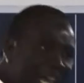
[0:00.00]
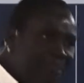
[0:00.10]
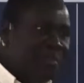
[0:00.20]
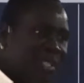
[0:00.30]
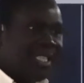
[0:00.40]

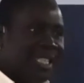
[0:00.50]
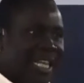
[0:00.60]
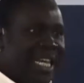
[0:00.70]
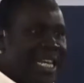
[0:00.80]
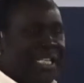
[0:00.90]

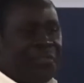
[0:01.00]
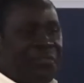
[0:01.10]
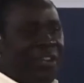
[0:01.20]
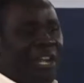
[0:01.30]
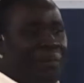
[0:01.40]
James,
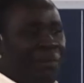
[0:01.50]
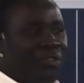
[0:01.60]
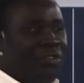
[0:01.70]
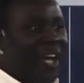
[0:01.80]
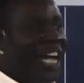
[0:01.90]
his fellow
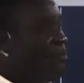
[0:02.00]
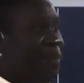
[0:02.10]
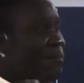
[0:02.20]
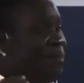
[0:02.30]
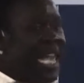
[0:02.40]
apostle,
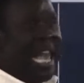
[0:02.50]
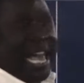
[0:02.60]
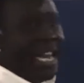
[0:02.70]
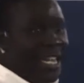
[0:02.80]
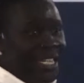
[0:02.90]
had been
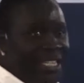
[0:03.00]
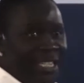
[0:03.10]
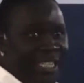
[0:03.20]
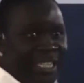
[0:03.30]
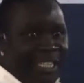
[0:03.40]
beheaded
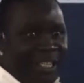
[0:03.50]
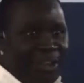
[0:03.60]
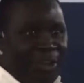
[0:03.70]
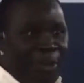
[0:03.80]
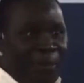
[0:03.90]

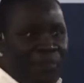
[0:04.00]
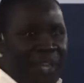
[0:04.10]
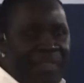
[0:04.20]
you know,